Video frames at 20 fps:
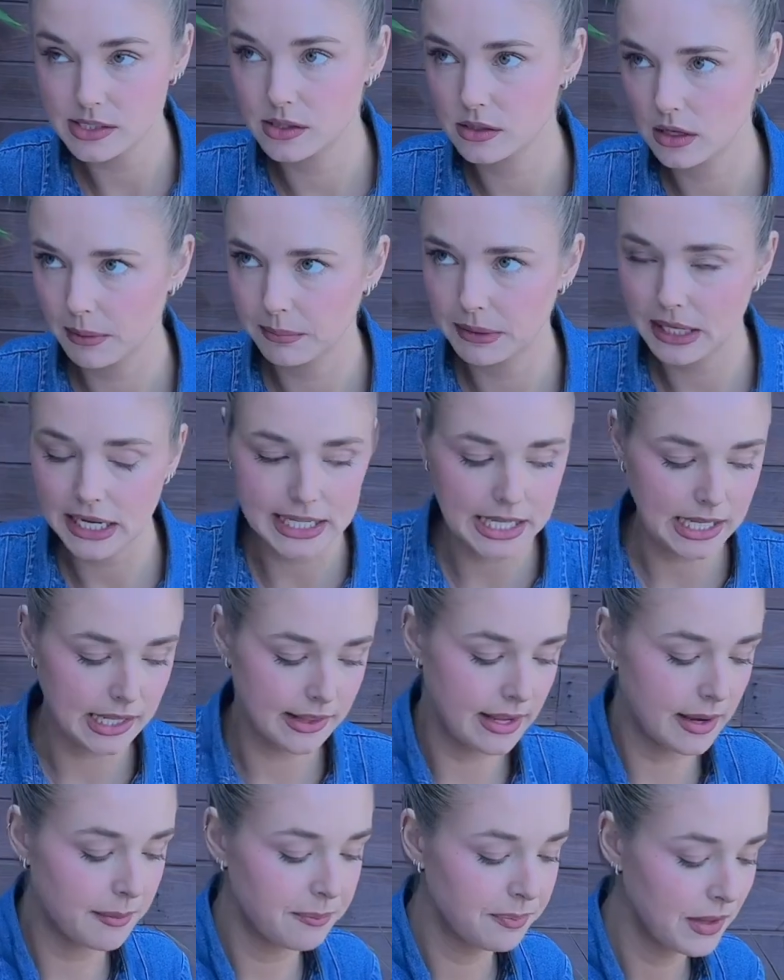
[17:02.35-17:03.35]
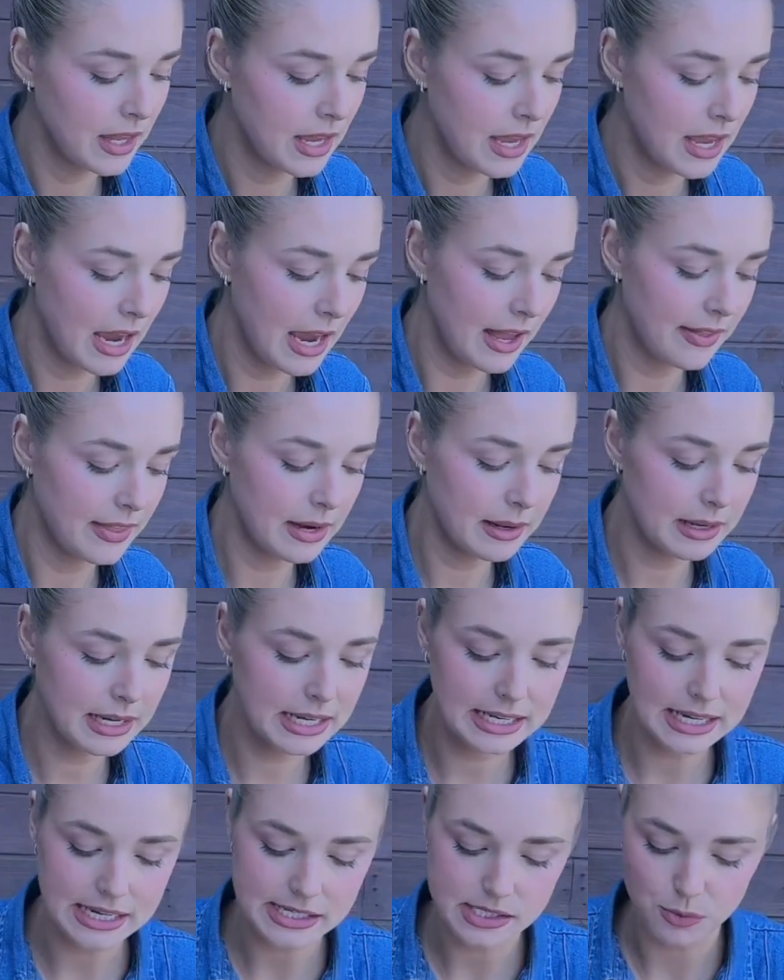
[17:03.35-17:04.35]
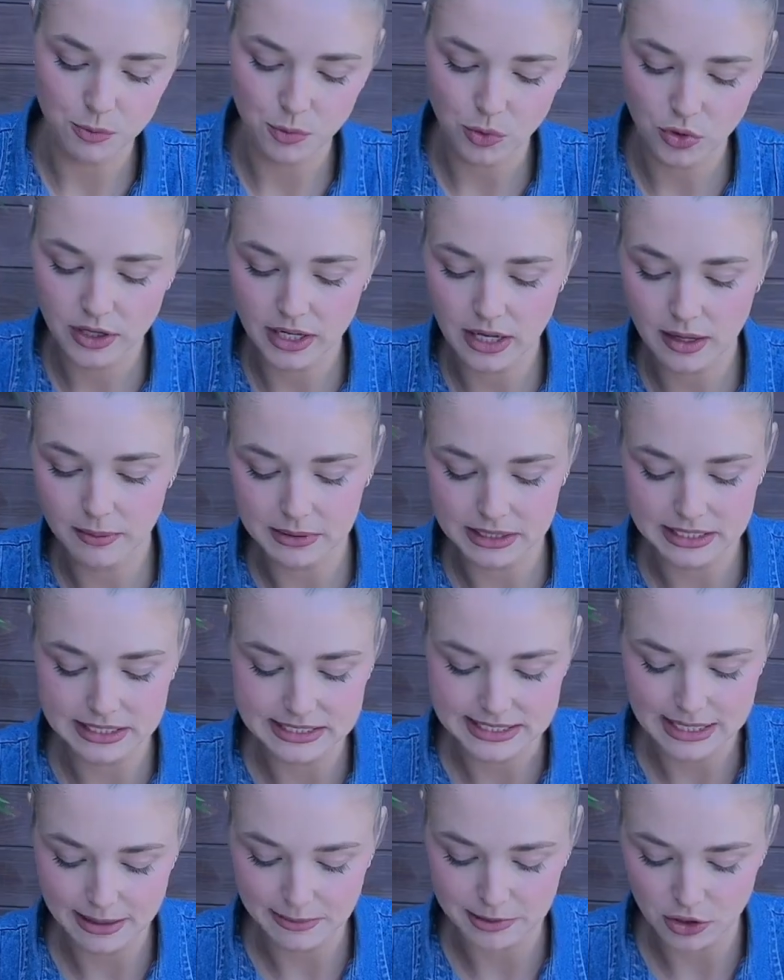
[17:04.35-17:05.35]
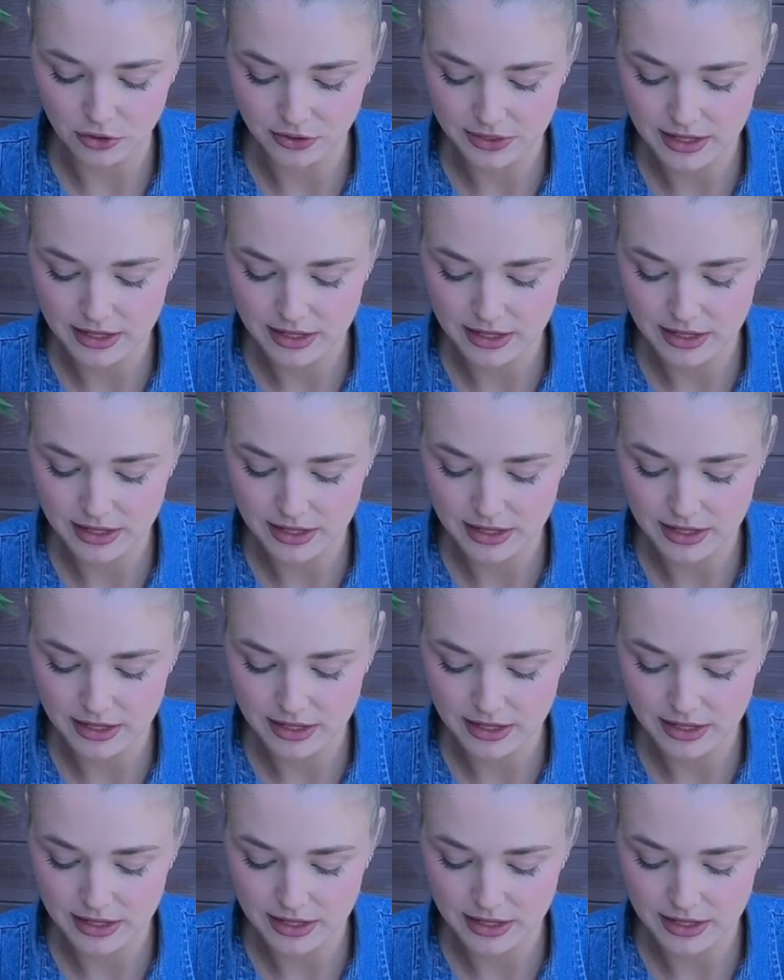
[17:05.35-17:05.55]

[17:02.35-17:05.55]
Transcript: I'm getting in there. And then I'm gonna get some water, I'm gonna dab it on